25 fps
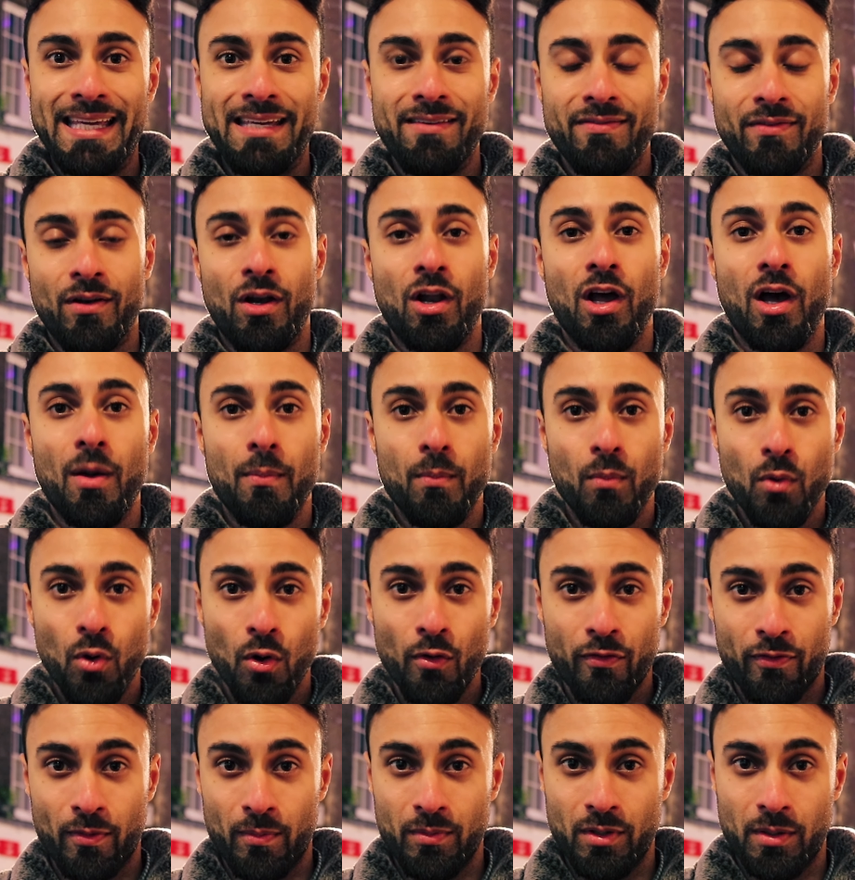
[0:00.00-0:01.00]
even learn
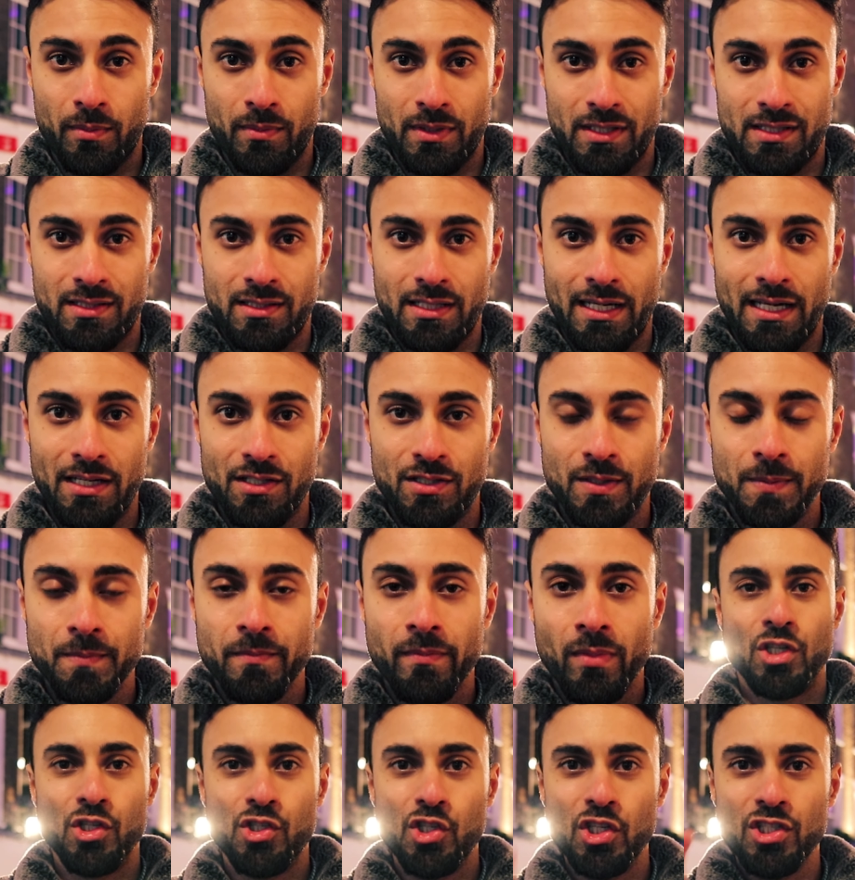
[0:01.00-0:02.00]
more from the mistakes.
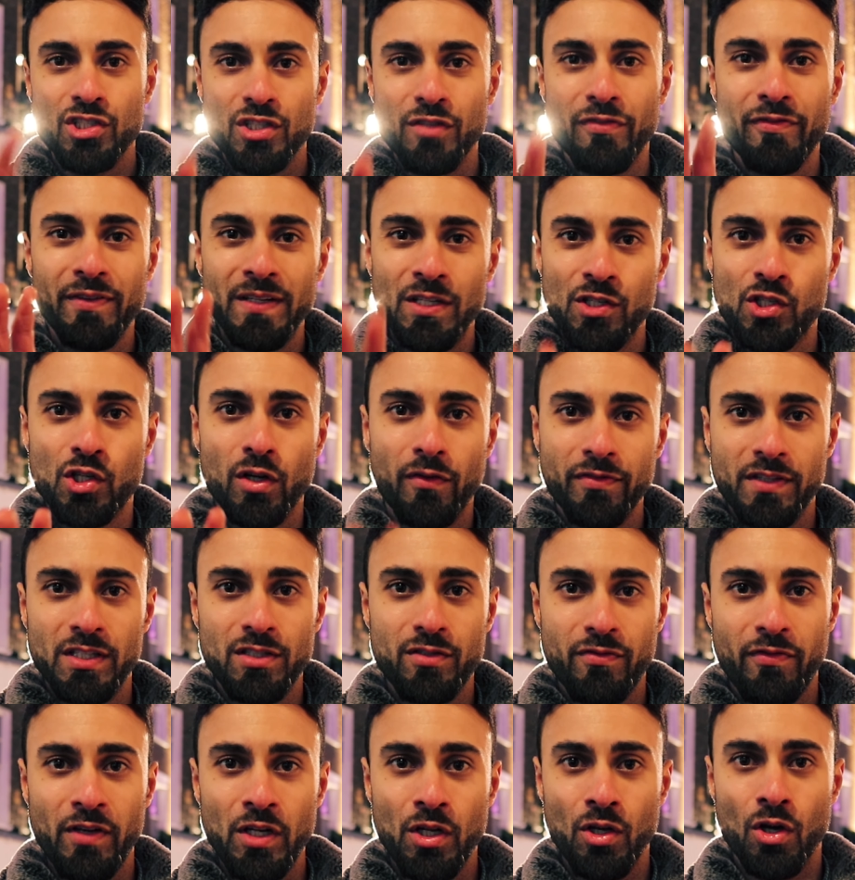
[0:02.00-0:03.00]
So just to finish off
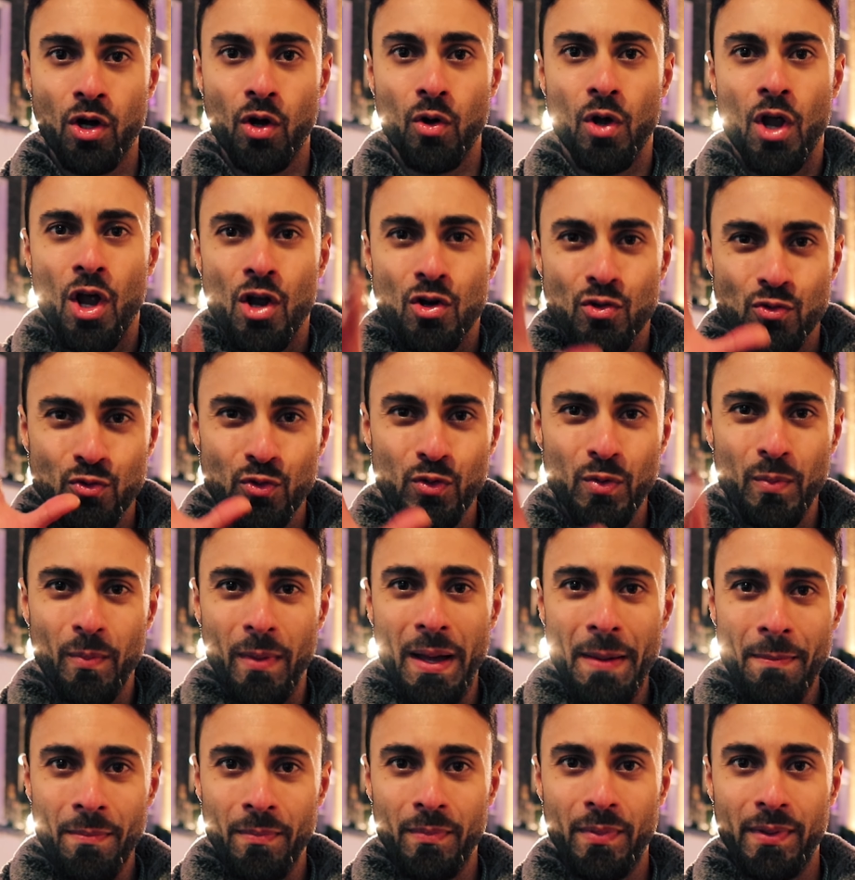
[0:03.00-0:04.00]
this video,
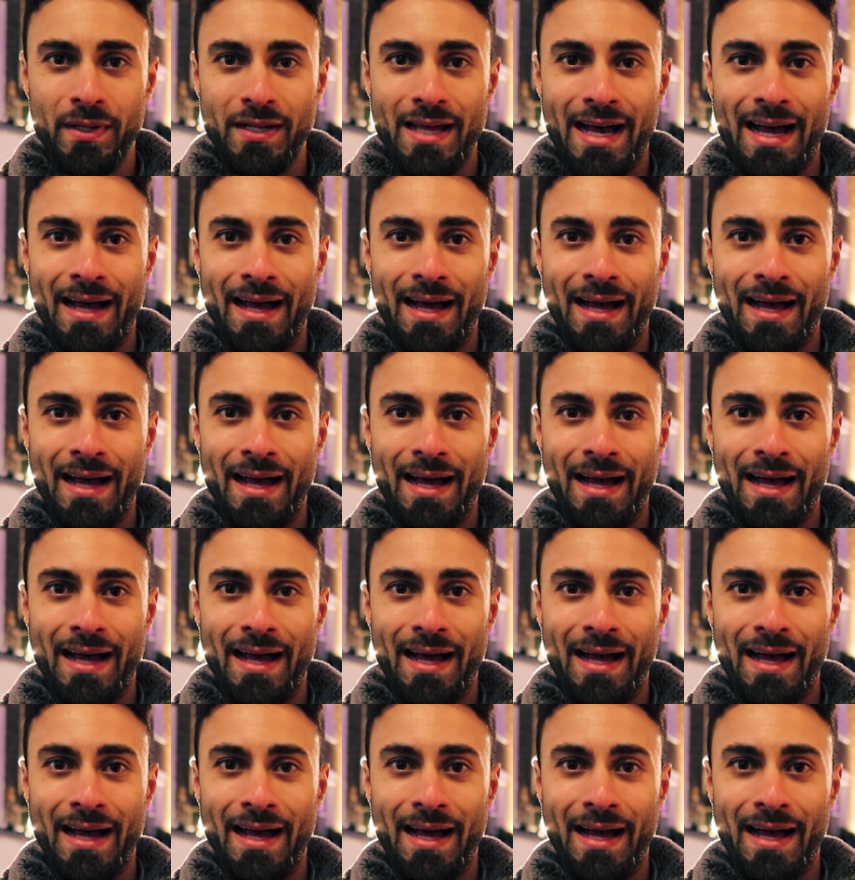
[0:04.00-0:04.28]
remember